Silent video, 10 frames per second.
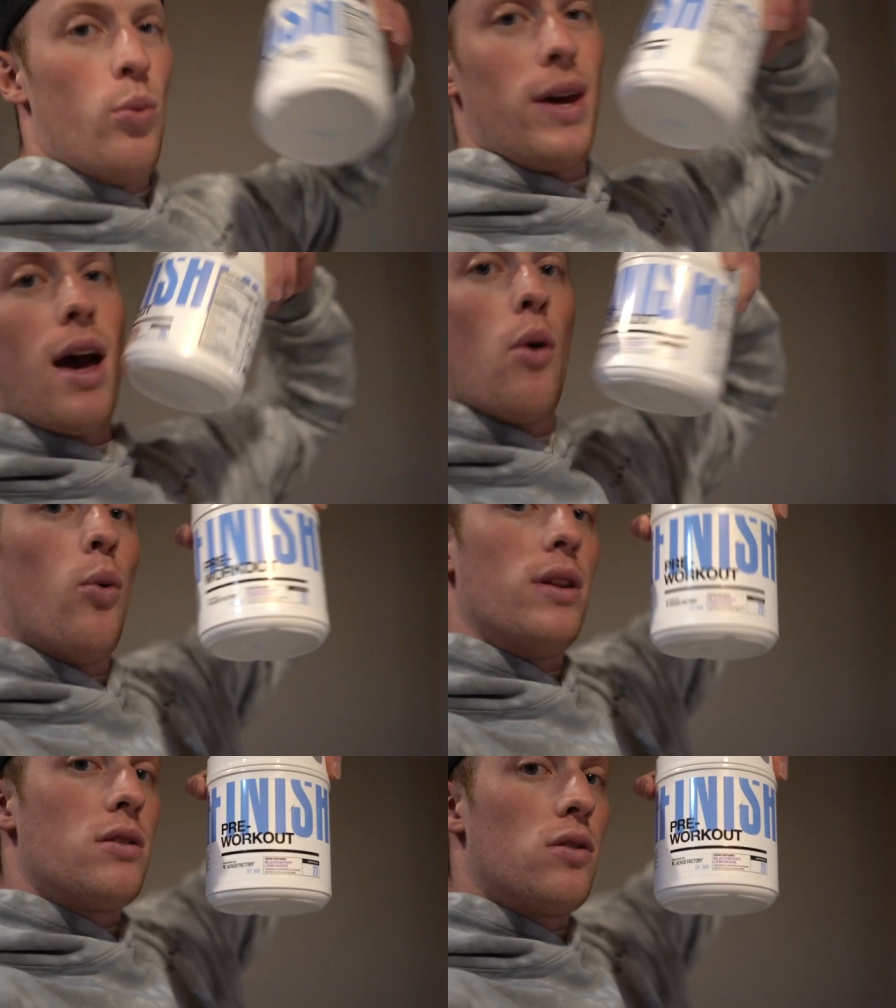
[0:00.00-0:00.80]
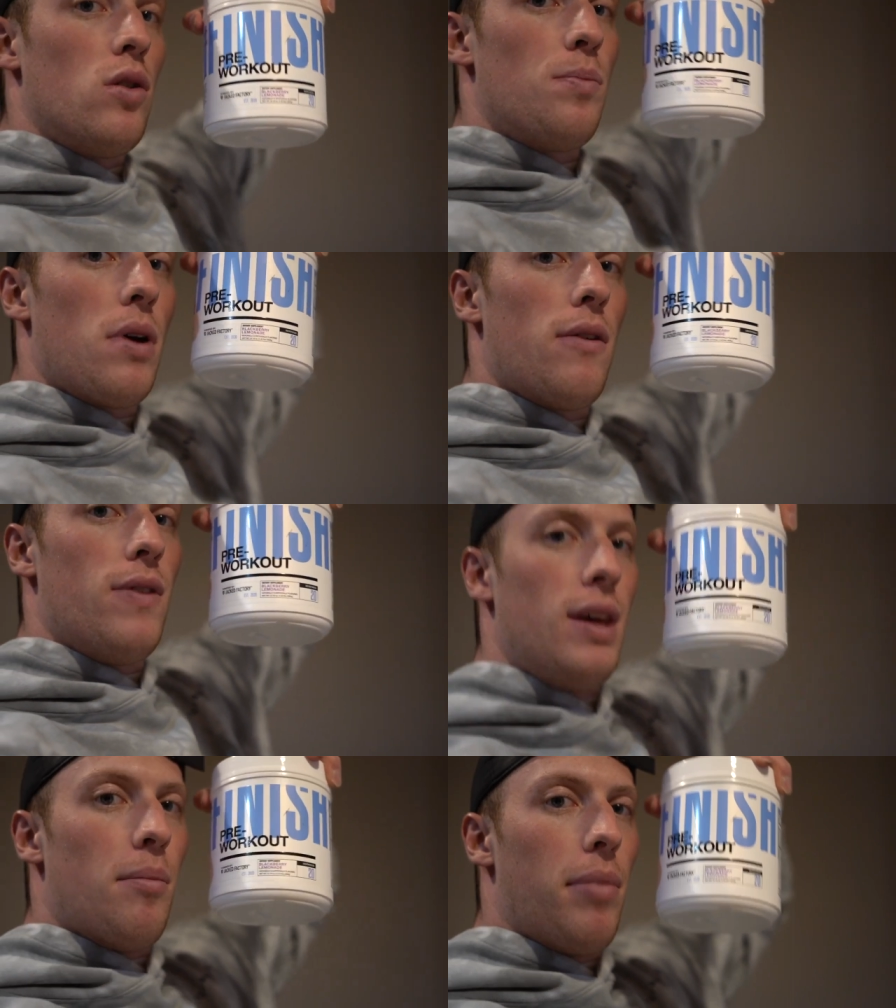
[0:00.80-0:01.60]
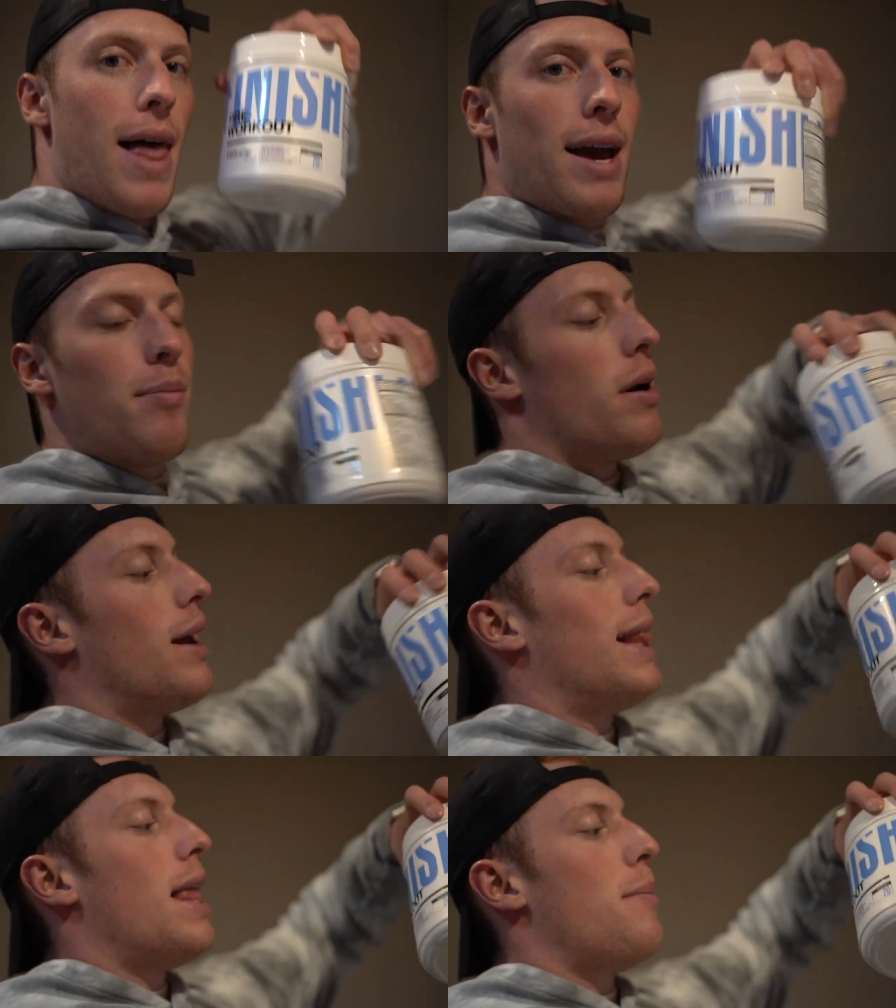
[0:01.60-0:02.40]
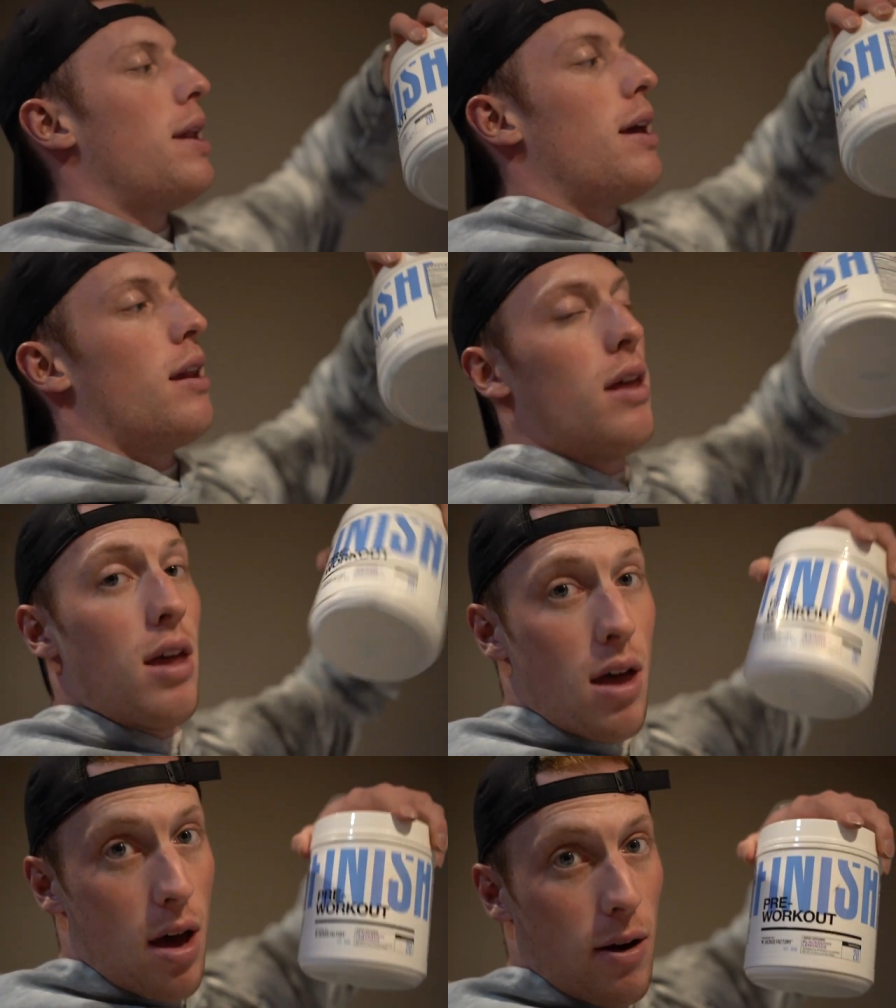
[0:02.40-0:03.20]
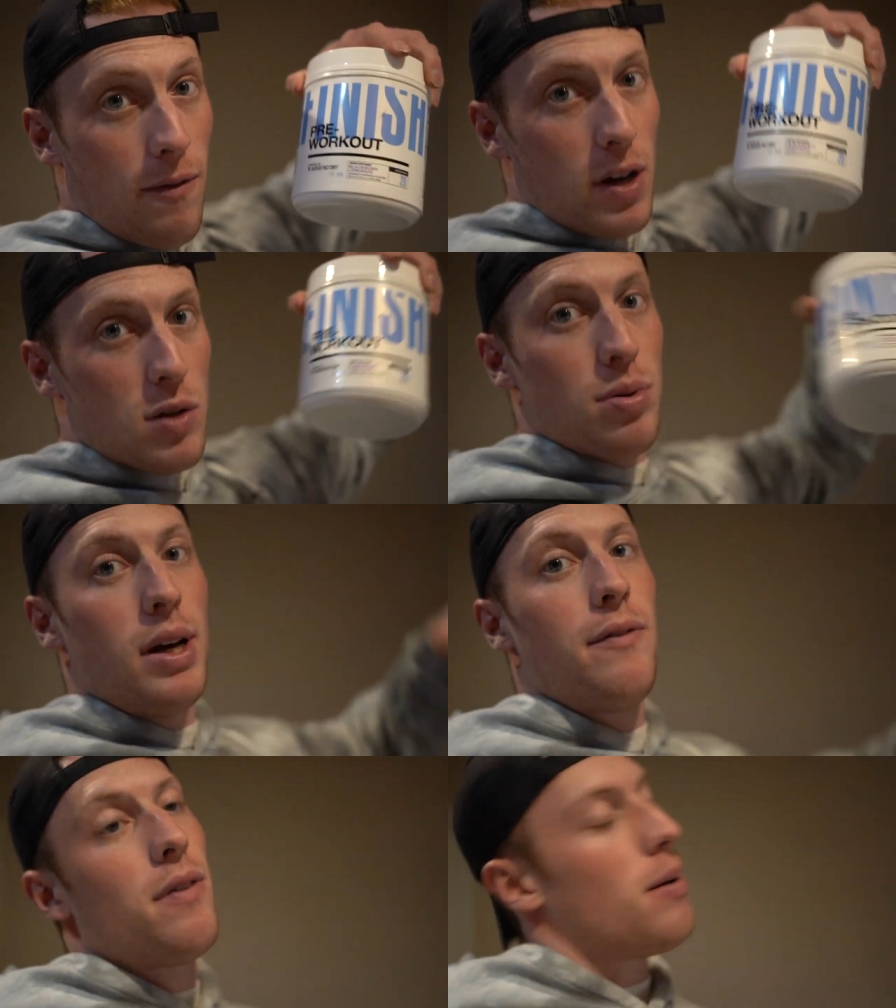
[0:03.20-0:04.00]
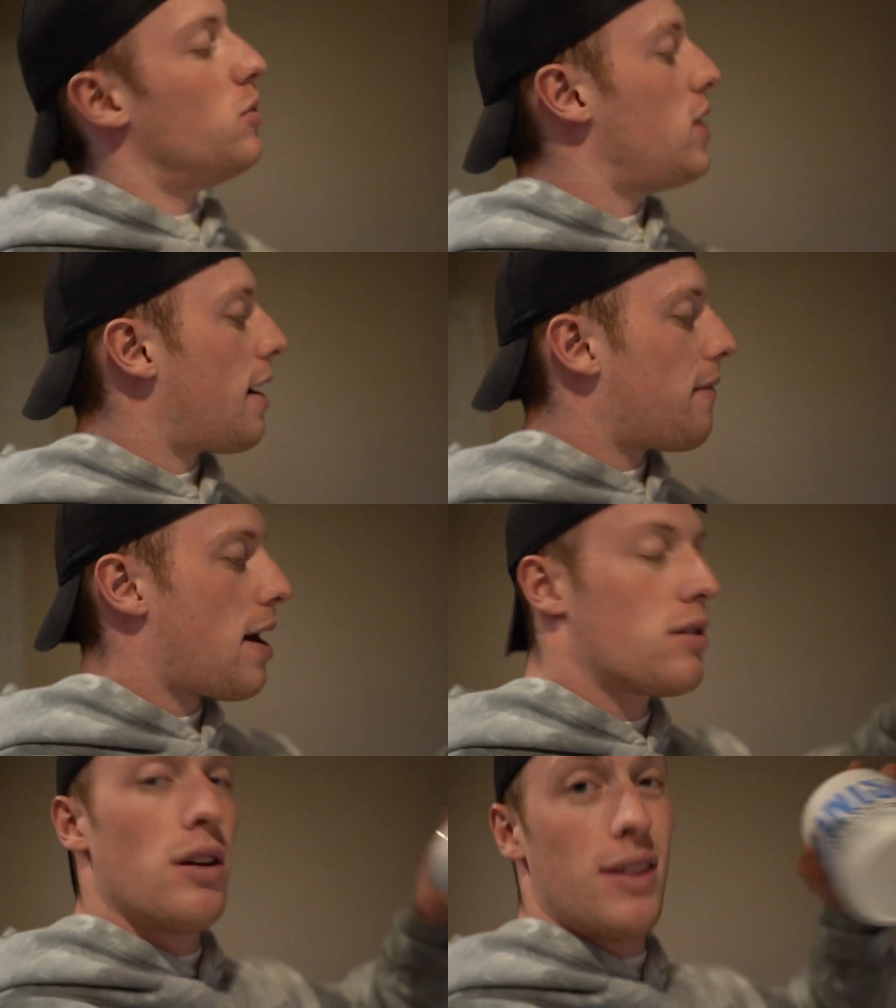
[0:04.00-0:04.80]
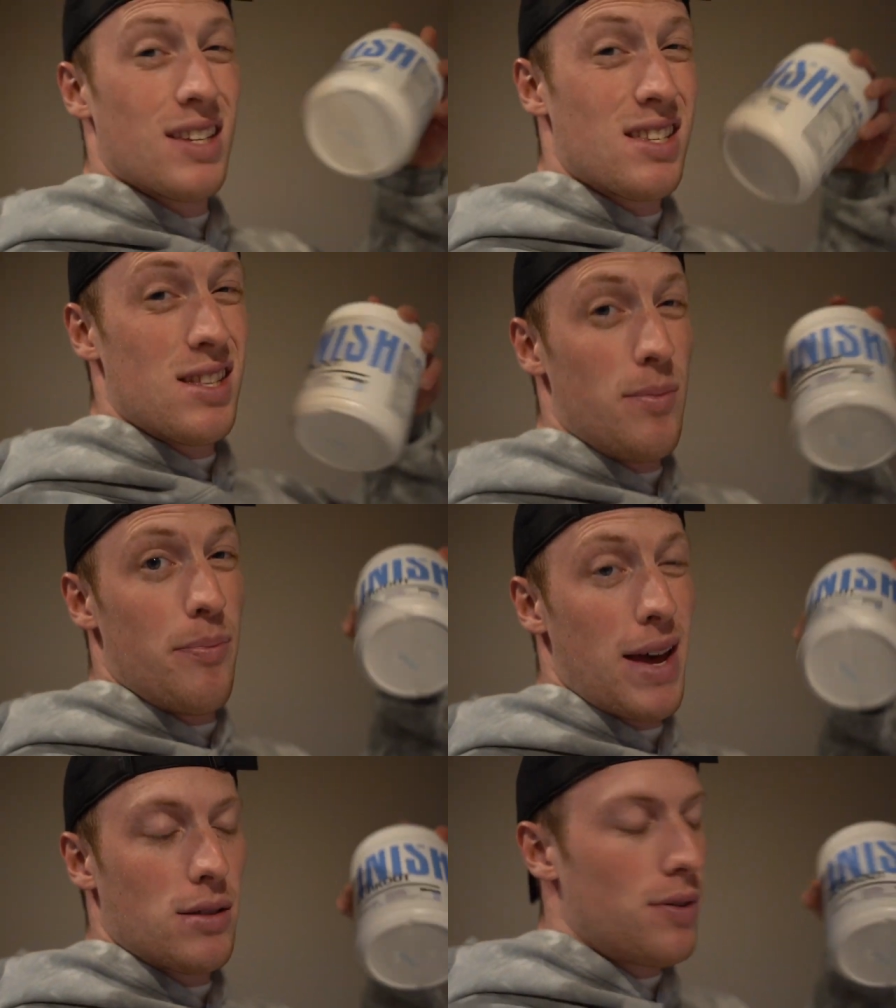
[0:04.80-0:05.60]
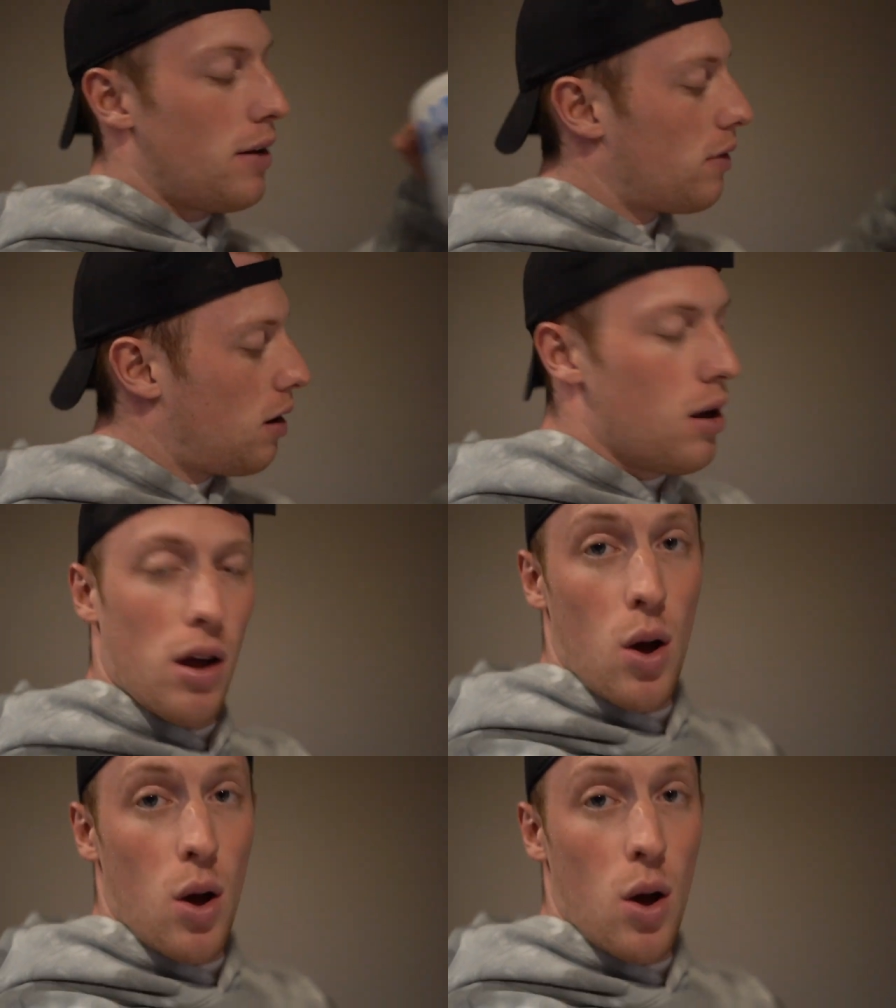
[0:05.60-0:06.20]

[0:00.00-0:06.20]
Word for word: We got one scoop of the blackberry lemonade, unfinished pre from Jacked Factory. This is the best flavor.